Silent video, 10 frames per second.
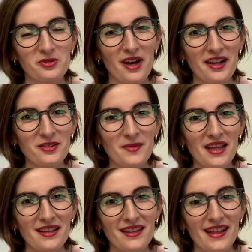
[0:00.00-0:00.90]
drives
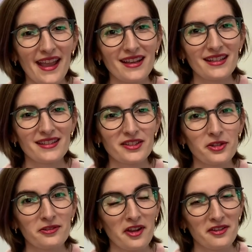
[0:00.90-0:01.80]
me in the end is
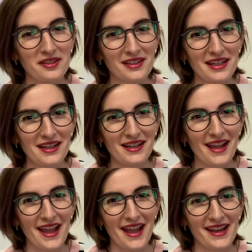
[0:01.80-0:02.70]
curiosity
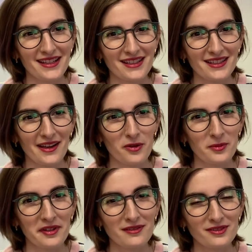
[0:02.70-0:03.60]
and a
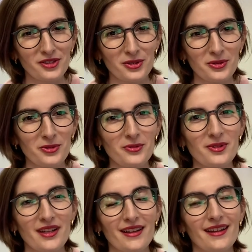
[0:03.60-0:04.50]
will
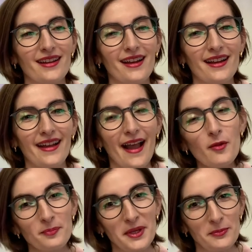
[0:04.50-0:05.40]
to uh,
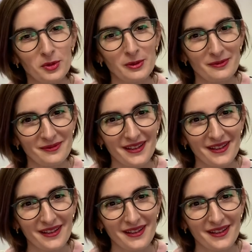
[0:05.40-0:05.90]
help people